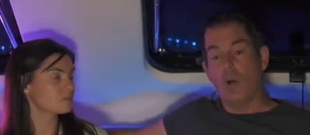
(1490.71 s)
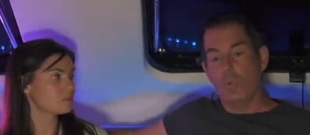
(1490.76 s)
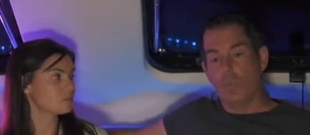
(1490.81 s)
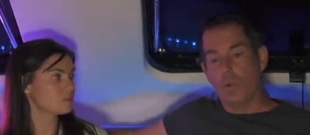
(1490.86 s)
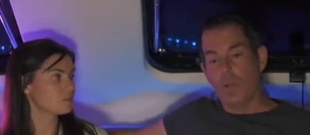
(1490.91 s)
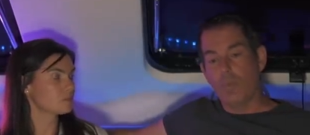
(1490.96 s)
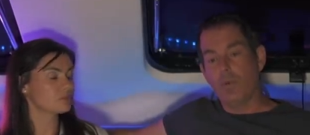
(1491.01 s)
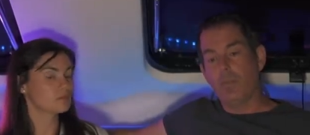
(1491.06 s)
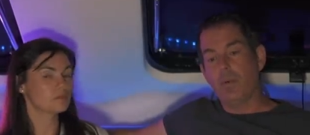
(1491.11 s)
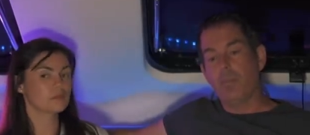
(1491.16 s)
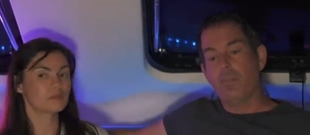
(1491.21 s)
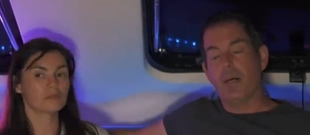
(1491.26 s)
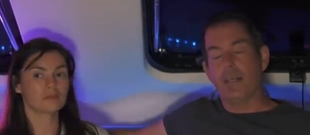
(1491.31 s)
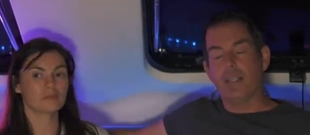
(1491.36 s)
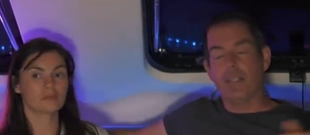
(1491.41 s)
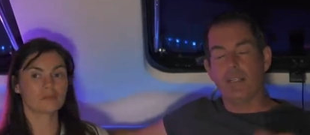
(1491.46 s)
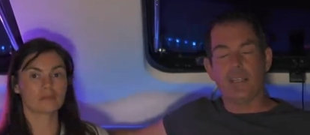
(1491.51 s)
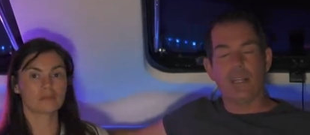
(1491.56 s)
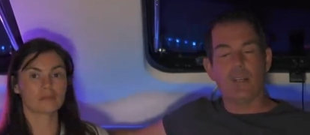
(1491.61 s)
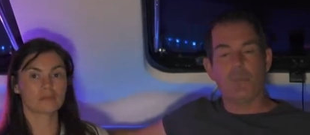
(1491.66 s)
Speaker 1: We will be
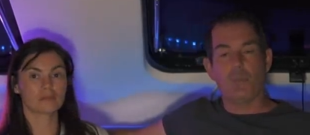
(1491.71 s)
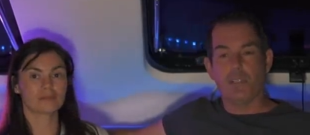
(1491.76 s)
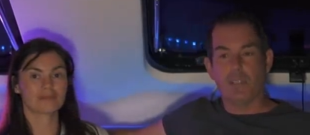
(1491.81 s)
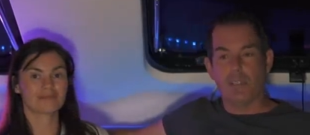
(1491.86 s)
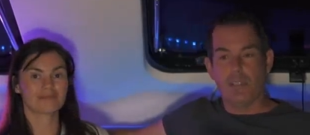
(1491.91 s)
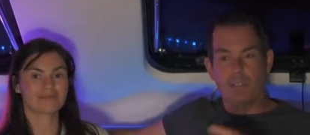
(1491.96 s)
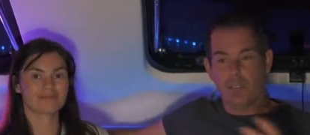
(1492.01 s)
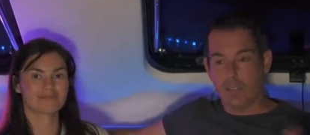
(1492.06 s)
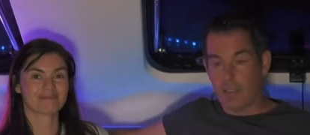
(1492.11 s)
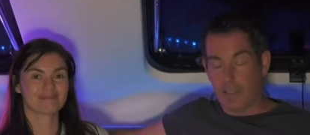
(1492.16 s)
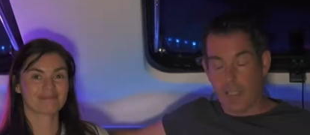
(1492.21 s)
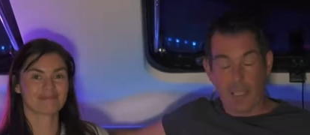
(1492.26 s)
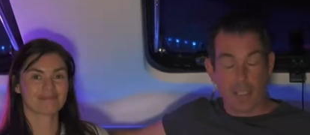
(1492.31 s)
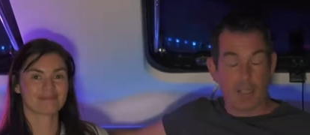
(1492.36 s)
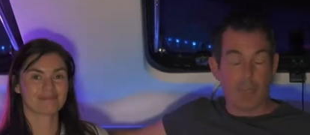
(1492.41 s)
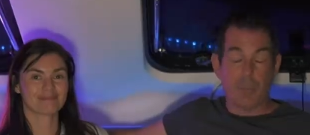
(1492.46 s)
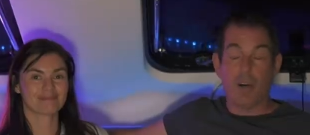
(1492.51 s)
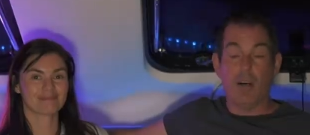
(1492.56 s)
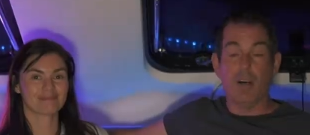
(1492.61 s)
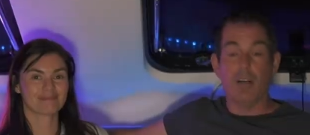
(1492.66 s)
back again with the
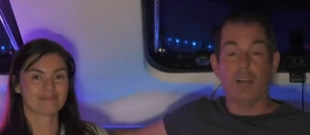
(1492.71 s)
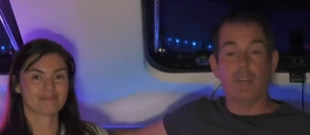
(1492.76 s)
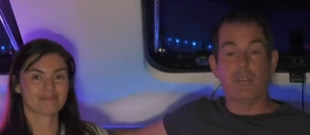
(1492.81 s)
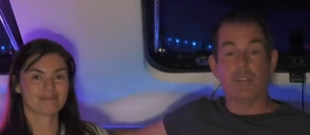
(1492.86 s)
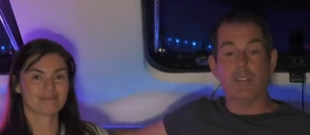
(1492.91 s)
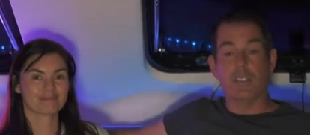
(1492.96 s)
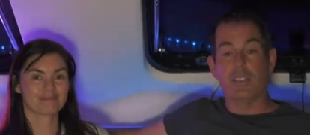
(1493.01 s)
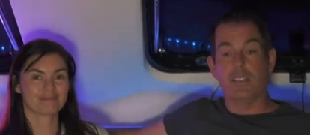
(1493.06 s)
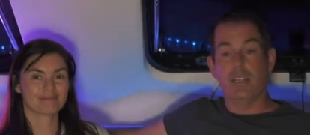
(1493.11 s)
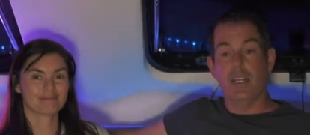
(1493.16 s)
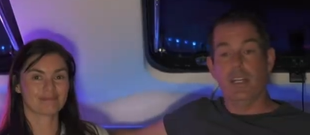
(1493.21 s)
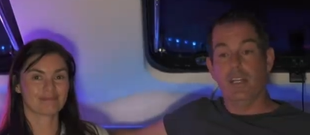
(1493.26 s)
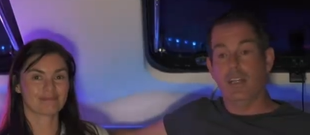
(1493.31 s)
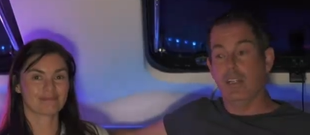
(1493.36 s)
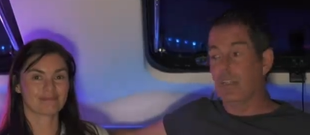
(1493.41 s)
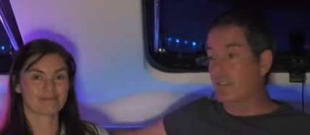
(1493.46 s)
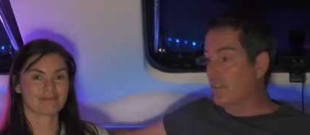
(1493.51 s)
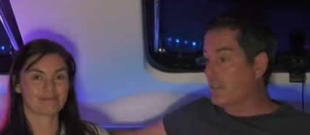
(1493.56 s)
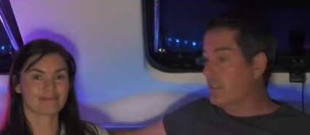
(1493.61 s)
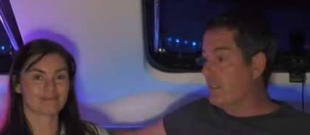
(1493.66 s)
second part of this
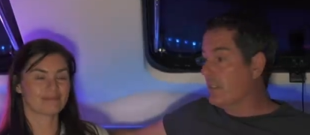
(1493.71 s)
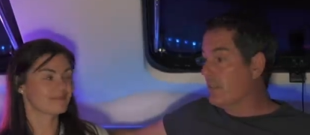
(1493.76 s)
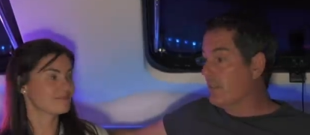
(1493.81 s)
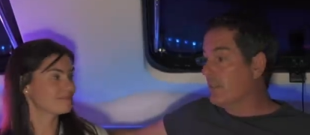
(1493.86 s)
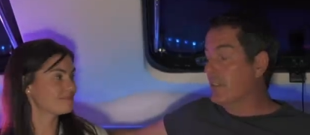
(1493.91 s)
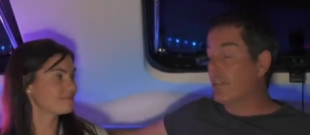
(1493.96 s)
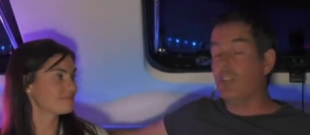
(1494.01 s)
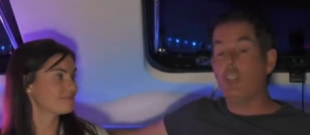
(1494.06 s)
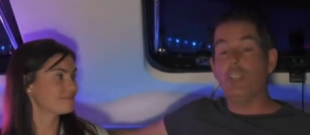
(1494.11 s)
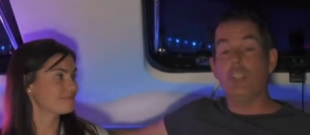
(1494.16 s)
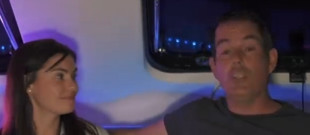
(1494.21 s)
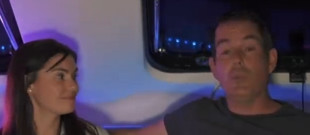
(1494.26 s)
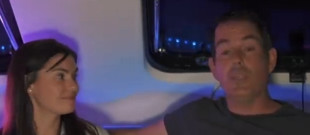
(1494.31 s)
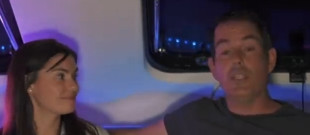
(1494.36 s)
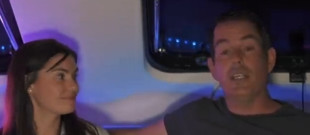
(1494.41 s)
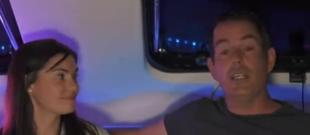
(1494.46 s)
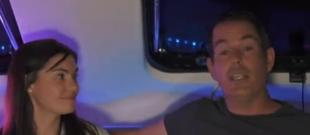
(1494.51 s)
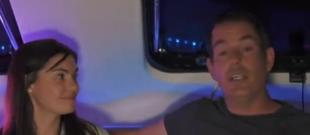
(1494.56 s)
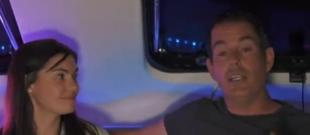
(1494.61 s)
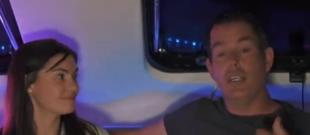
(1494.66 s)
uh, kind of a
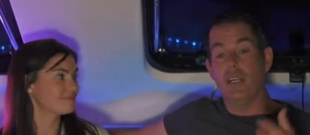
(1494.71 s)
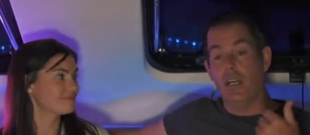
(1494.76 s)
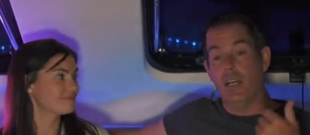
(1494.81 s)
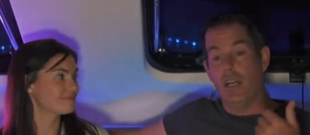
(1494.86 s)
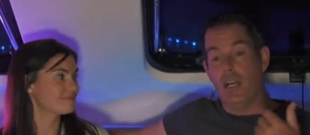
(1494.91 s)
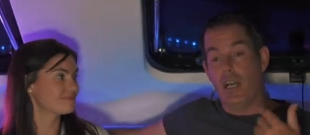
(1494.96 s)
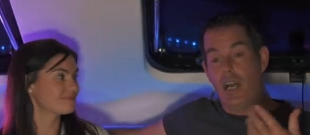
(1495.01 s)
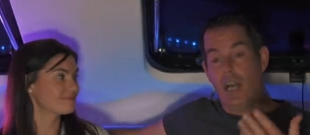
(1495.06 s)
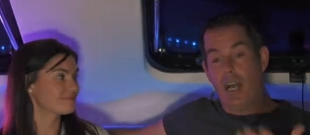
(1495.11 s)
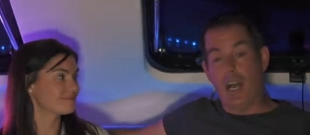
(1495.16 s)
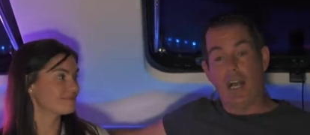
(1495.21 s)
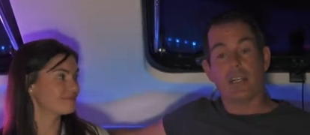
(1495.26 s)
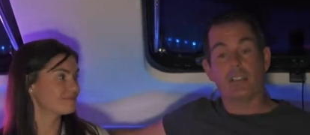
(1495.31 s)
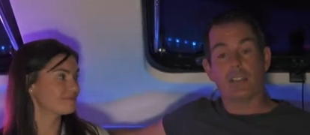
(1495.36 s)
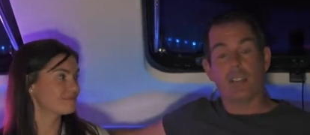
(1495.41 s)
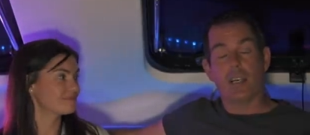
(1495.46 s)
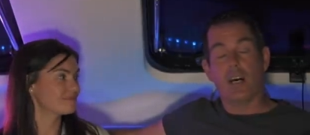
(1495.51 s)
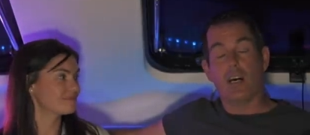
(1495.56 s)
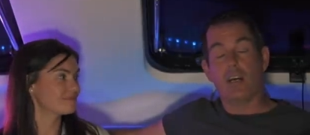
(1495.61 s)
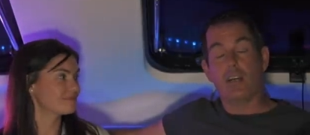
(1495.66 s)
Q&A
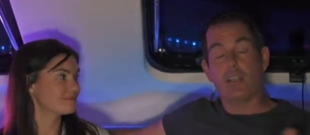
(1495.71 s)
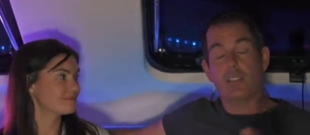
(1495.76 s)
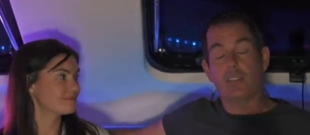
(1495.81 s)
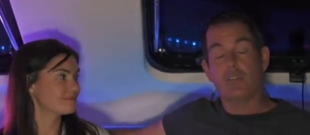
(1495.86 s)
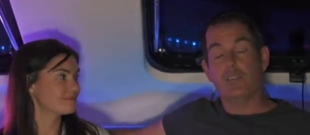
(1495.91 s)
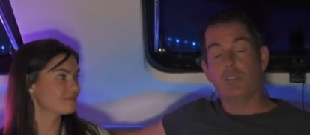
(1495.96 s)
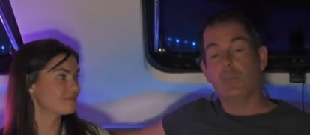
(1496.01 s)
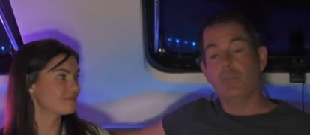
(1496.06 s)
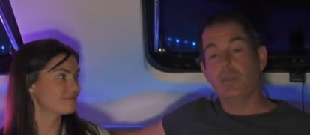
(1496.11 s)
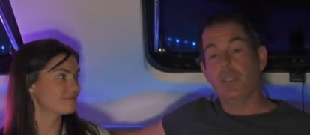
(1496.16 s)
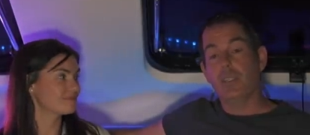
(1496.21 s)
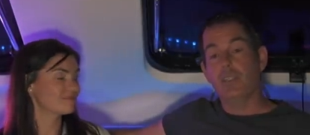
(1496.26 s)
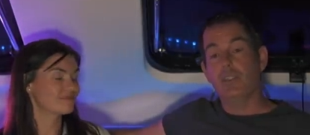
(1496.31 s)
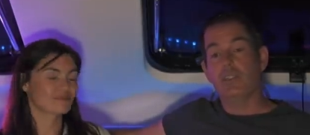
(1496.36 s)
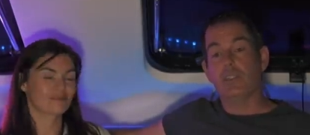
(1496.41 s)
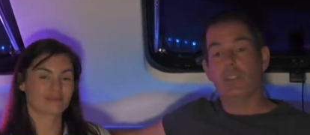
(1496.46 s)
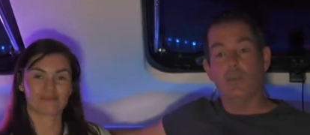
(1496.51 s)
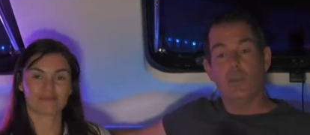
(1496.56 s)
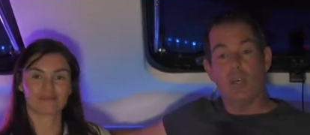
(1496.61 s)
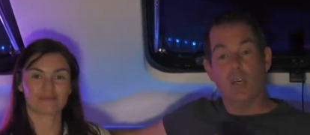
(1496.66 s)
as asked for by you.
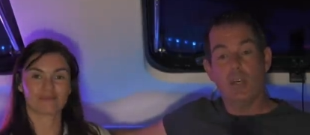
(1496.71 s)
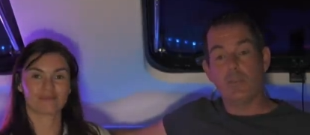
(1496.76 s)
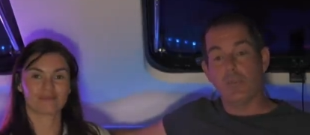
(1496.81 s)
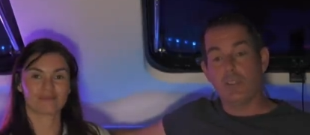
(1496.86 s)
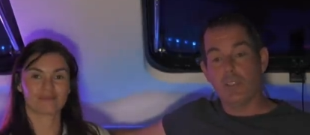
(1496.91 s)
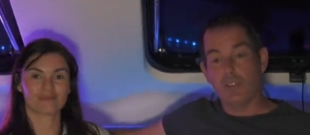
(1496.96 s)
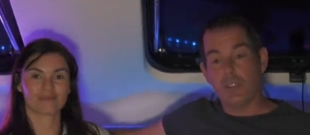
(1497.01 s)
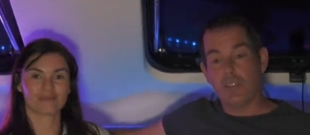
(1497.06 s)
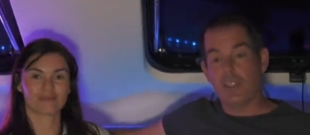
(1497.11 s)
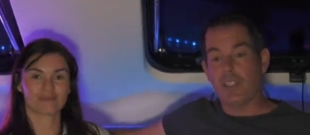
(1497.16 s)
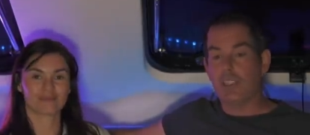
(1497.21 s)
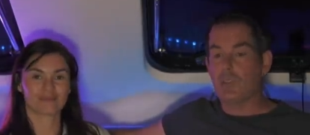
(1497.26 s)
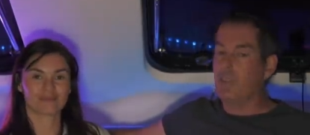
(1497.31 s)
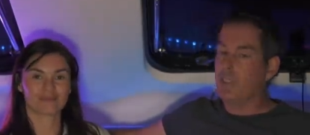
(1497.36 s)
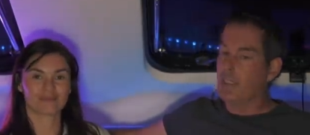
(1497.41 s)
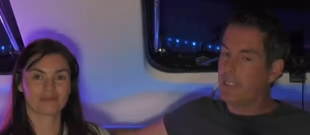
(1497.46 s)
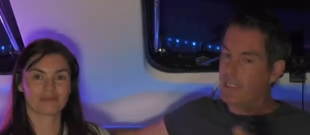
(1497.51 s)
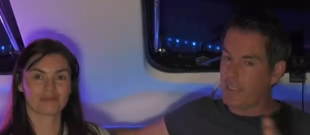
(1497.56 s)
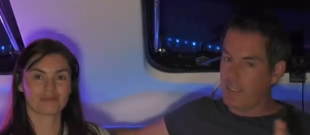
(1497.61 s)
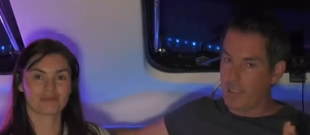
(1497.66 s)
So hope you enjoyed this
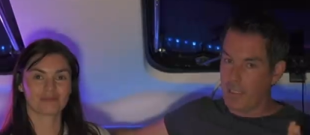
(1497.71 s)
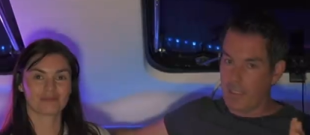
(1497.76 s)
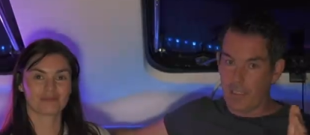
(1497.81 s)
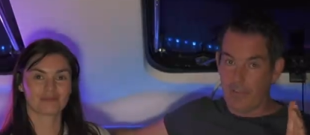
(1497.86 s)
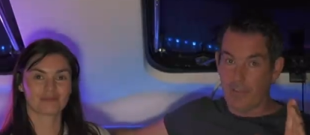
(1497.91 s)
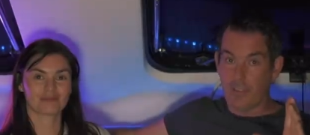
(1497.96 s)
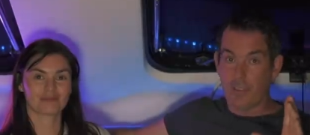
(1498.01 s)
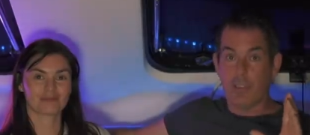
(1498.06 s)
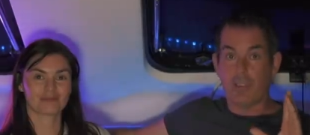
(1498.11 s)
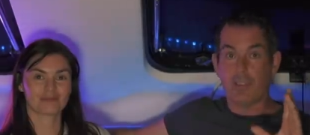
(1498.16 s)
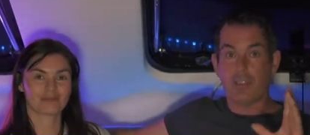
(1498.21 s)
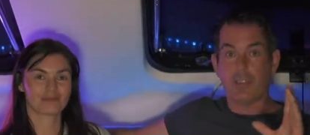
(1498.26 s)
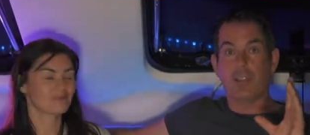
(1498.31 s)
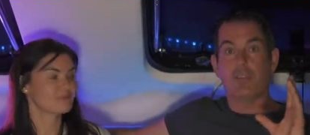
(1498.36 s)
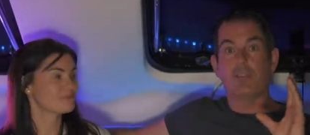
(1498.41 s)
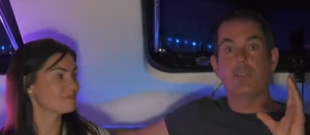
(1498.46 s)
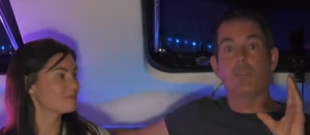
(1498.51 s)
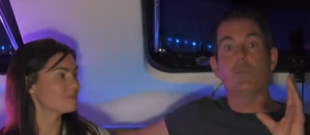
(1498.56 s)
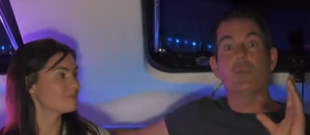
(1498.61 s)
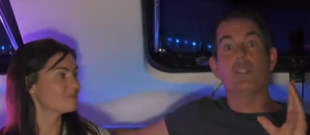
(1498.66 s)
one. It's slightly different to the
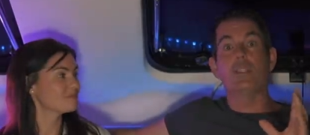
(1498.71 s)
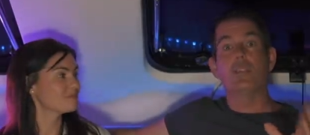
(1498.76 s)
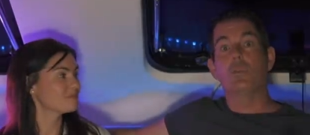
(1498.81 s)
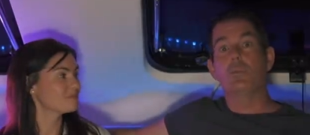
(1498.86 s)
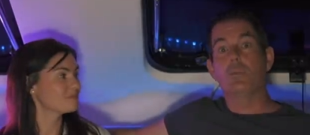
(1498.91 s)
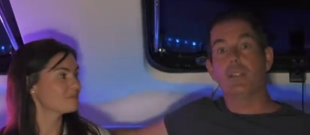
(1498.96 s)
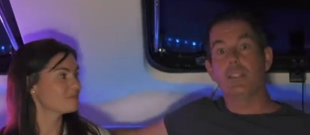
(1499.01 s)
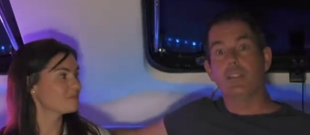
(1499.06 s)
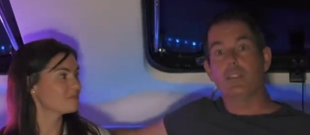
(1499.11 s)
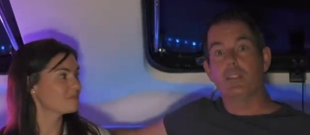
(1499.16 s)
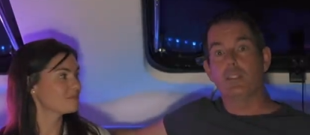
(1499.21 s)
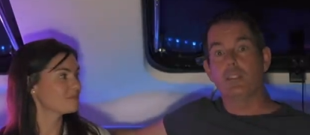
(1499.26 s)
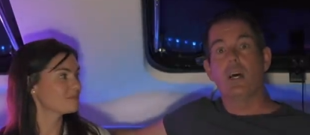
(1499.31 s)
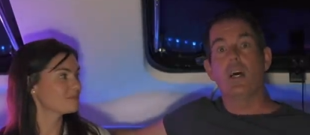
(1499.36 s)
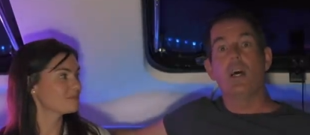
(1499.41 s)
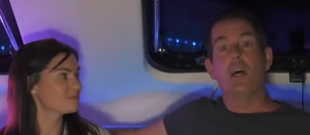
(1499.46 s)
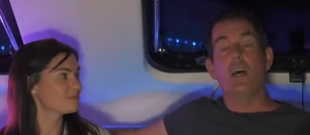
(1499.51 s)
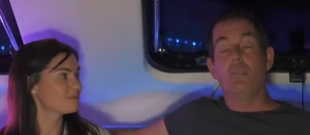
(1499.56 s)
stuff that we normally do.